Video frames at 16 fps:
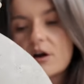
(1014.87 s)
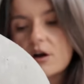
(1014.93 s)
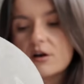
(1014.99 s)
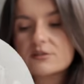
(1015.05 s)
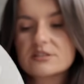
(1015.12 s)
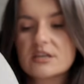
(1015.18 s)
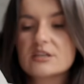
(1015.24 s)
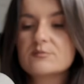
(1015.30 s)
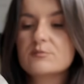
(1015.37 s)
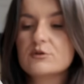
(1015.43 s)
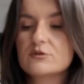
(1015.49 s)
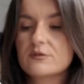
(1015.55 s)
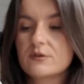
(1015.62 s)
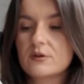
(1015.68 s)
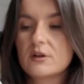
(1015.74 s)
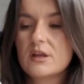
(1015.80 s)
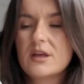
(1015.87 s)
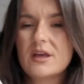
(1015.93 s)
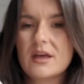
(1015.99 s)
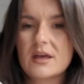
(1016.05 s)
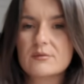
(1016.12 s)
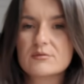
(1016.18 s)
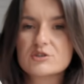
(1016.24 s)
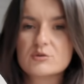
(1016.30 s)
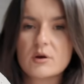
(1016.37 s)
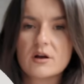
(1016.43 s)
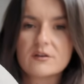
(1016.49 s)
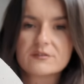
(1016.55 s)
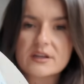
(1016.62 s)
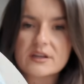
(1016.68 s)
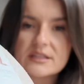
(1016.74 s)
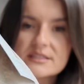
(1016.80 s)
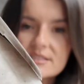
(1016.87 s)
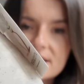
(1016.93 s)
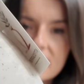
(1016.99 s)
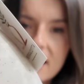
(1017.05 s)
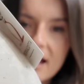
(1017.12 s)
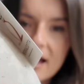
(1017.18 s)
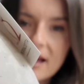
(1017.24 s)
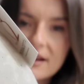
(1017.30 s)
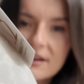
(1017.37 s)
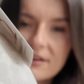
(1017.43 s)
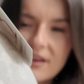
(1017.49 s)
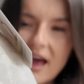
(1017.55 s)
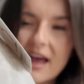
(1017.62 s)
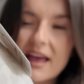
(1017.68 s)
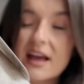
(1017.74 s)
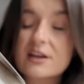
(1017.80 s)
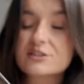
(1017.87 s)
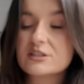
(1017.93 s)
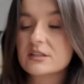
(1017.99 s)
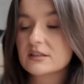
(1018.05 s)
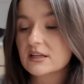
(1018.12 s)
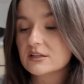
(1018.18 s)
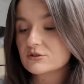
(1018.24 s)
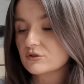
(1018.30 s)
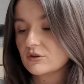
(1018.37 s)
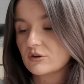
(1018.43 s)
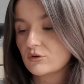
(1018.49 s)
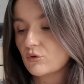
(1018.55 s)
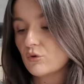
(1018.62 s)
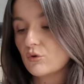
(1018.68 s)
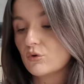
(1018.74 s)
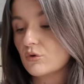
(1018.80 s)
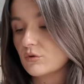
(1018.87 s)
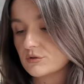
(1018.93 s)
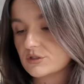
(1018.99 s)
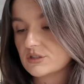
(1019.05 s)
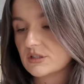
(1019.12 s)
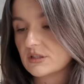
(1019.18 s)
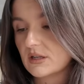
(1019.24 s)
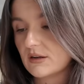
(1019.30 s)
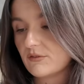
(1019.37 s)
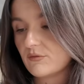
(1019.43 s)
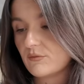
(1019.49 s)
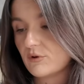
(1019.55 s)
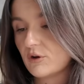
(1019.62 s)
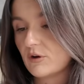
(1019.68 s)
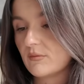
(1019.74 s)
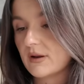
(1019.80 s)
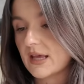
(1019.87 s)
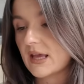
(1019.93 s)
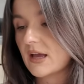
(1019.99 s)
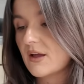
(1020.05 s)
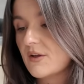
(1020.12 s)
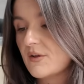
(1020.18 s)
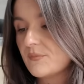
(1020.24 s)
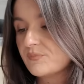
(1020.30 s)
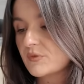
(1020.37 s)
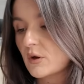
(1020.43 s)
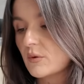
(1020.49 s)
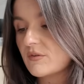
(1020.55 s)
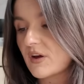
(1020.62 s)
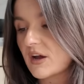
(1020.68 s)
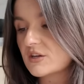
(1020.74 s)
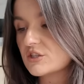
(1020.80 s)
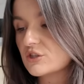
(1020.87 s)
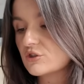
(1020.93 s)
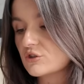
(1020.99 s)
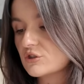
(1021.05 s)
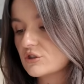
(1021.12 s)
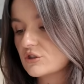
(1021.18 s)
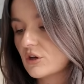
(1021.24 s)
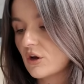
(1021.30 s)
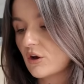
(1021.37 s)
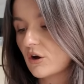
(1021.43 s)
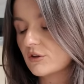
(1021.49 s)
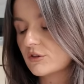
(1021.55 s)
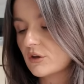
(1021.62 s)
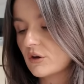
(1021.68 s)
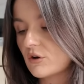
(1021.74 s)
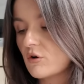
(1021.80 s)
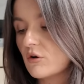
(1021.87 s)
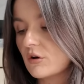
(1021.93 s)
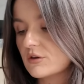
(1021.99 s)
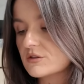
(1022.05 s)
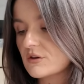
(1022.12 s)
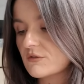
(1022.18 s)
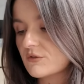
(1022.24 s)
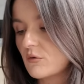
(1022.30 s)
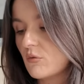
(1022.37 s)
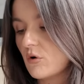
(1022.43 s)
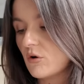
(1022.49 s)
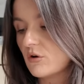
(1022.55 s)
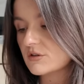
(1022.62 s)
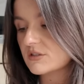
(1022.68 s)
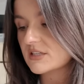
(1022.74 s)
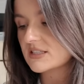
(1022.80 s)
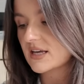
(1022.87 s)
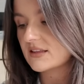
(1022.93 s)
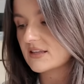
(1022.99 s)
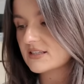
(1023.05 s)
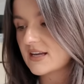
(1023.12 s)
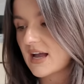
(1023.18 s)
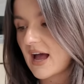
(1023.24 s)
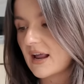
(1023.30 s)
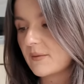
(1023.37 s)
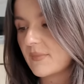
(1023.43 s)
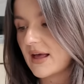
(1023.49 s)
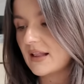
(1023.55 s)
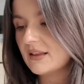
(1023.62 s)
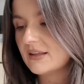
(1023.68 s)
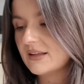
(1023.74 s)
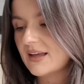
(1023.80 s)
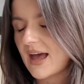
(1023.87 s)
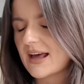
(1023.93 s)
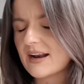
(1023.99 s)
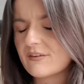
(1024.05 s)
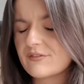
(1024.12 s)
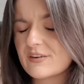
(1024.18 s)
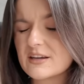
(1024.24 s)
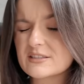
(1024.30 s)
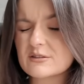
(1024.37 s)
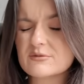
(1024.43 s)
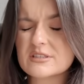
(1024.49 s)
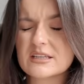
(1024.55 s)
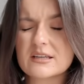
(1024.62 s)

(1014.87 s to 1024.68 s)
vase is beautiful. It was £12.99. I actually think that's going to look gorgeous in the living room. Like, we've actually just got the colours of the walls, and it's like this caramel, and at first I was